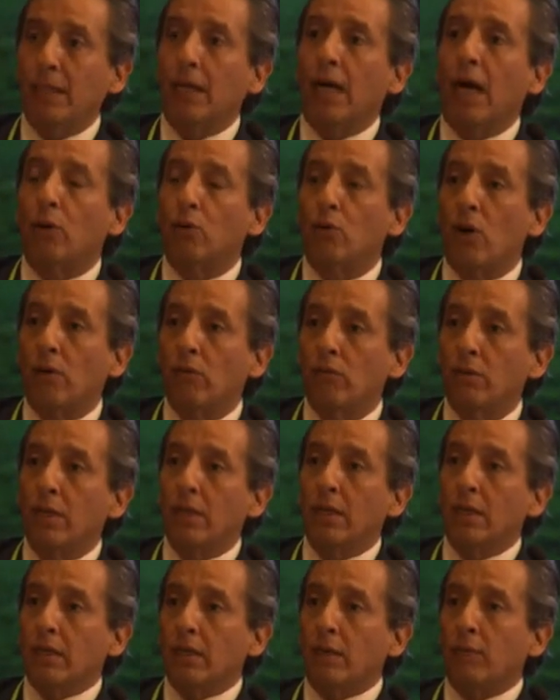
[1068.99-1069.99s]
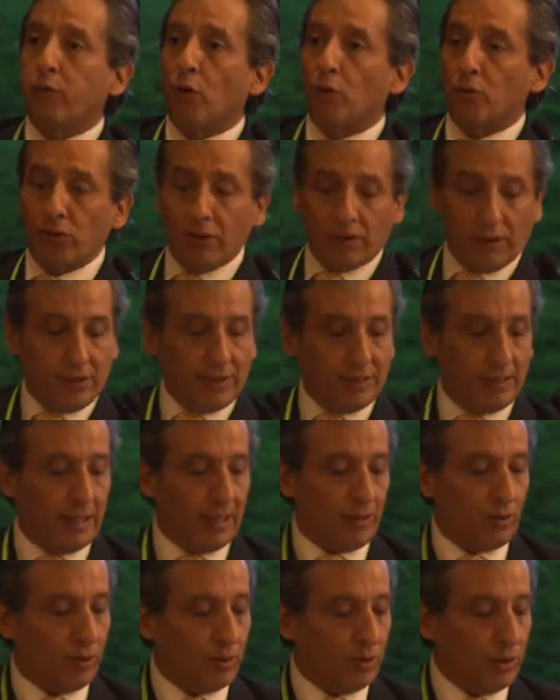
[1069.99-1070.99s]
around the forestry
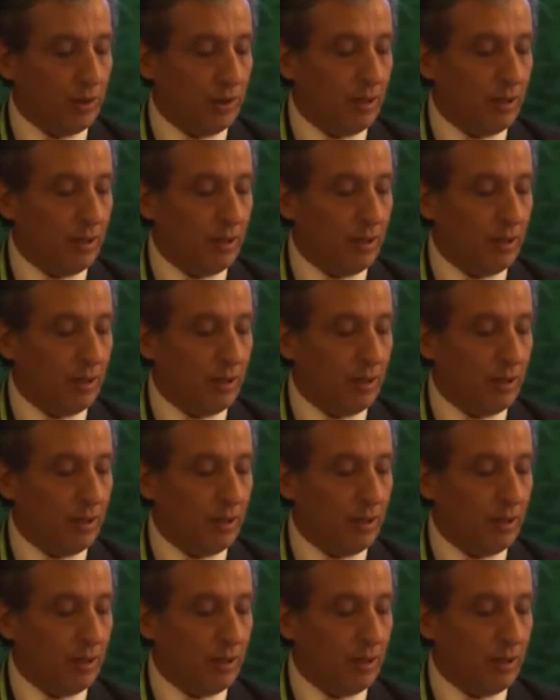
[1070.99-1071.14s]
sector.